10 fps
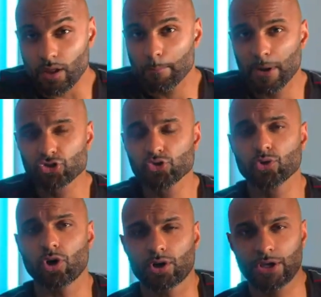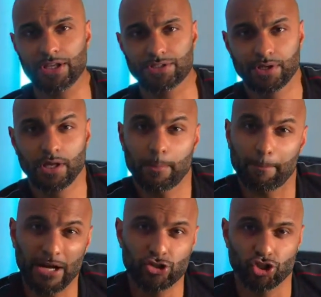Imagine you got a kid.
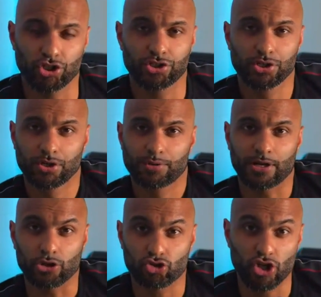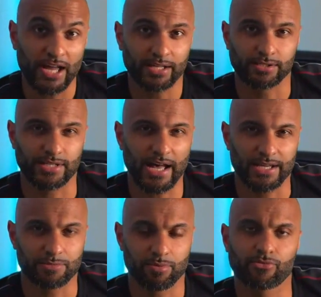Imagine that your child
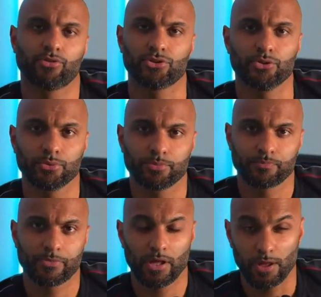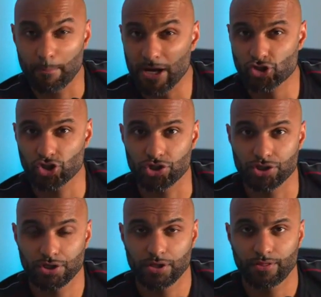died before you. Imagine
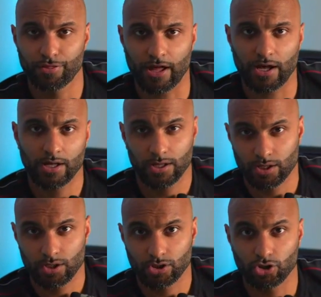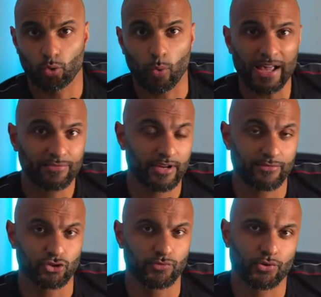that your wife
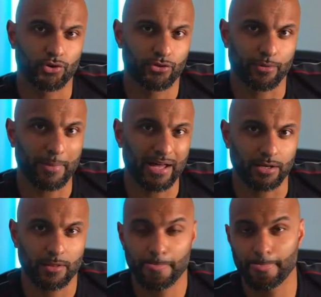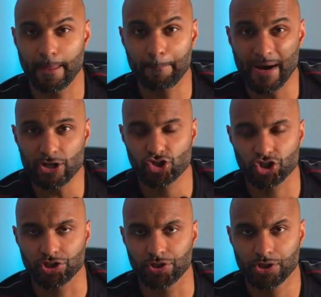left you for another man.
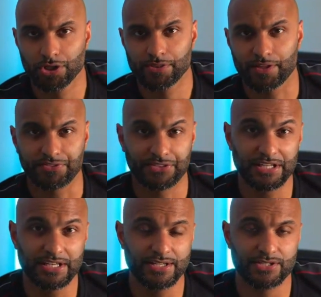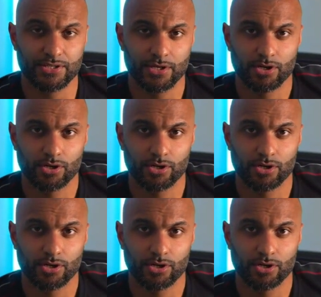Imagine that these